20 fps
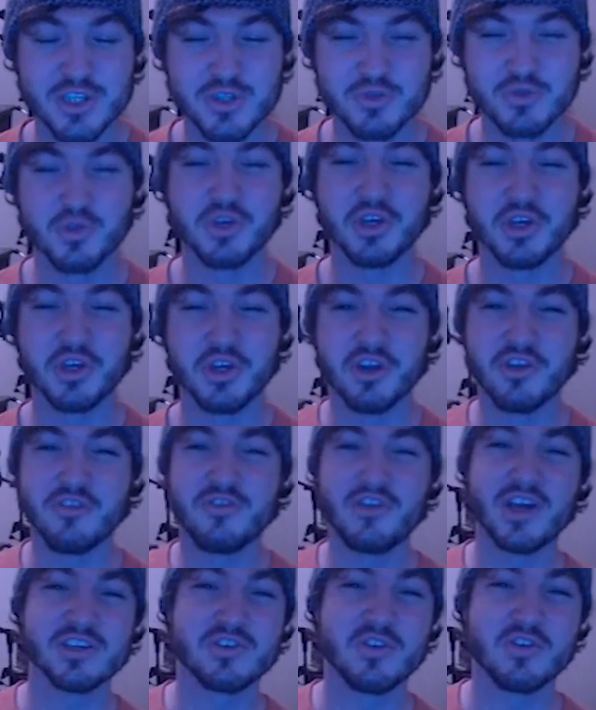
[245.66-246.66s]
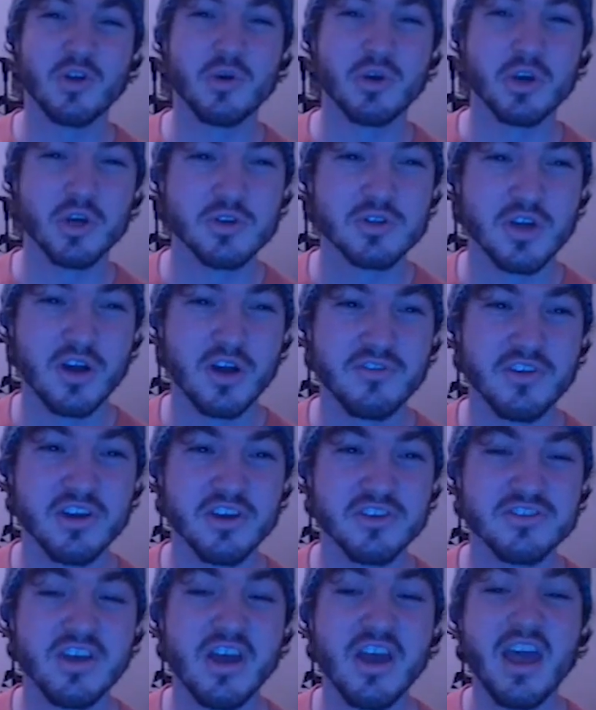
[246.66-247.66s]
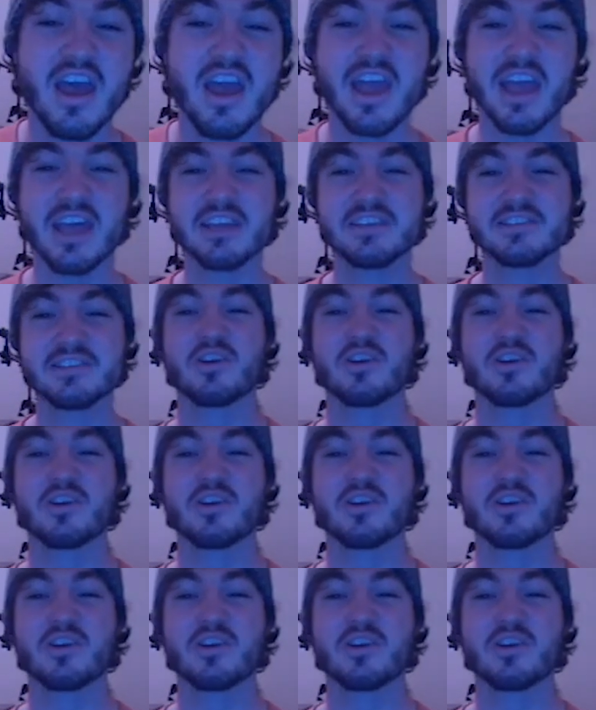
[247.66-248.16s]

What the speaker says: is just really good. If you guys don't know what Gustav does, it